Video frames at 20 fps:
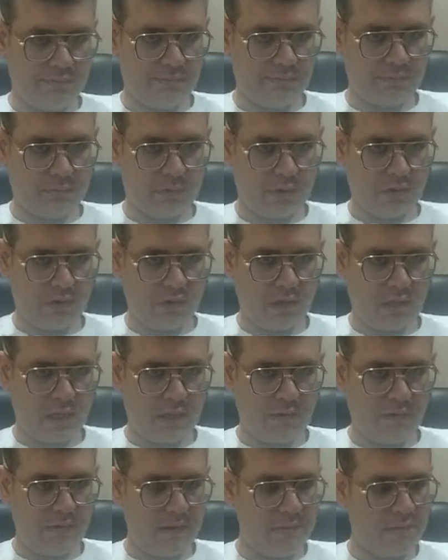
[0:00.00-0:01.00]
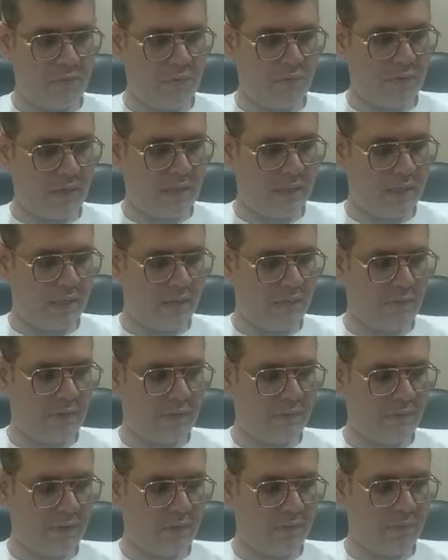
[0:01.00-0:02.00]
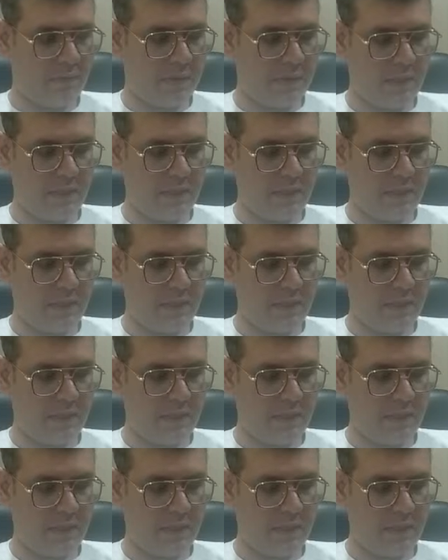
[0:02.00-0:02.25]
Okay, if I move it here, what will you play?